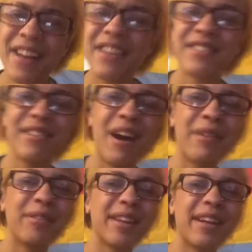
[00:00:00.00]
So I
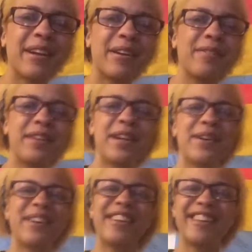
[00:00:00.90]
will link her
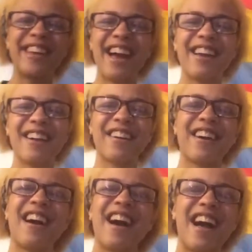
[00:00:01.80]
video in the
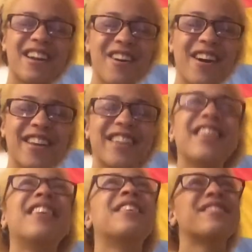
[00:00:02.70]
icon.
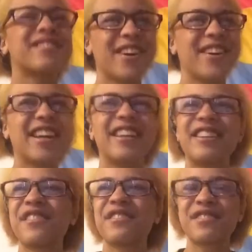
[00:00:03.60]
Sorry, I need
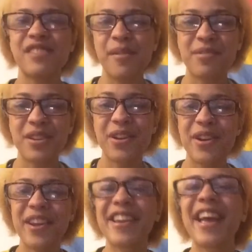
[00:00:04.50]
to stop
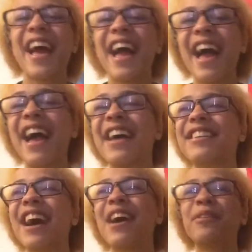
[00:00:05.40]
stuttering. And
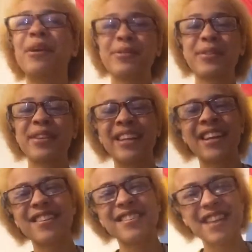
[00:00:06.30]
I will also link it
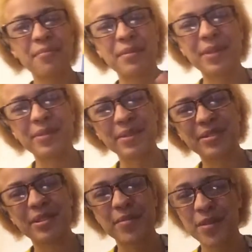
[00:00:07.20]
down below in the
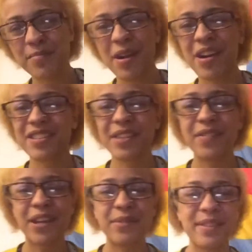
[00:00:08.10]
description box if you
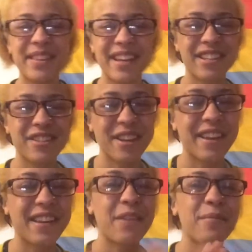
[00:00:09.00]
guys would like to check
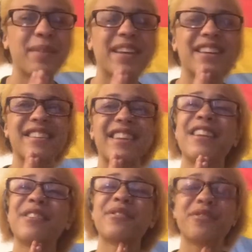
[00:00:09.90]
it out, because it
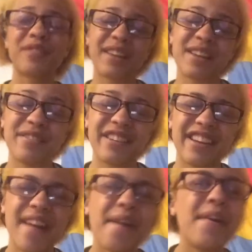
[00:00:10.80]
is a really good
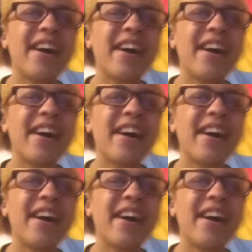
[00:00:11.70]
video.